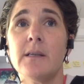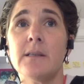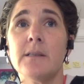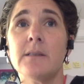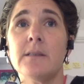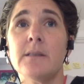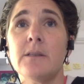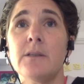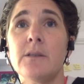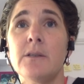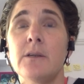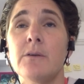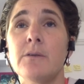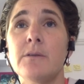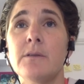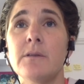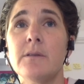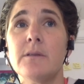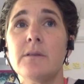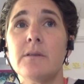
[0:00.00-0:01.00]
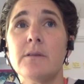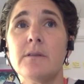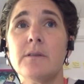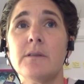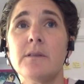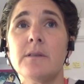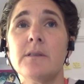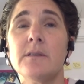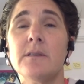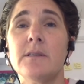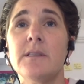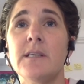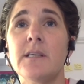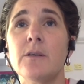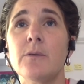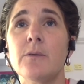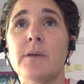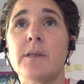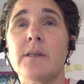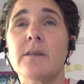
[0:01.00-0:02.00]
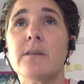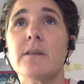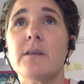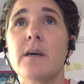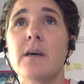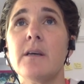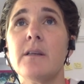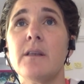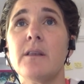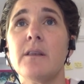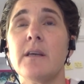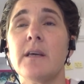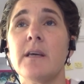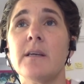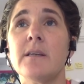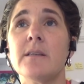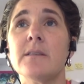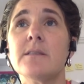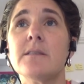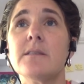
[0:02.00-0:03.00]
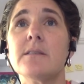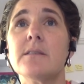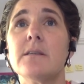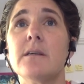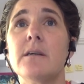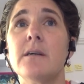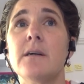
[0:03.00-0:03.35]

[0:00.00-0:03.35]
and, you know, deal with other things.